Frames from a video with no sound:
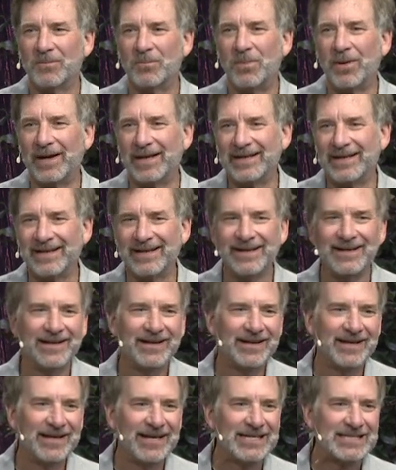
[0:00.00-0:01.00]
but
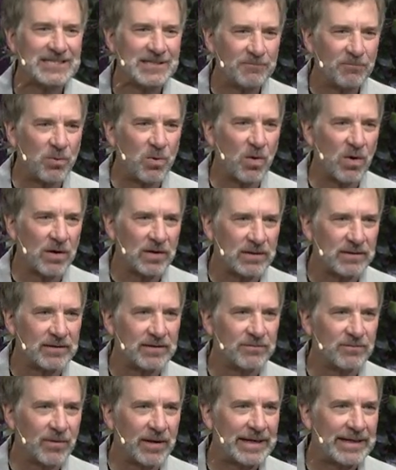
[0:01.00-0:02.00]
it's important
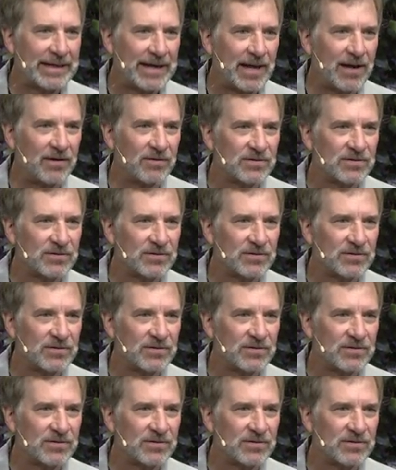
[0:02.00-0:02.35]
right now.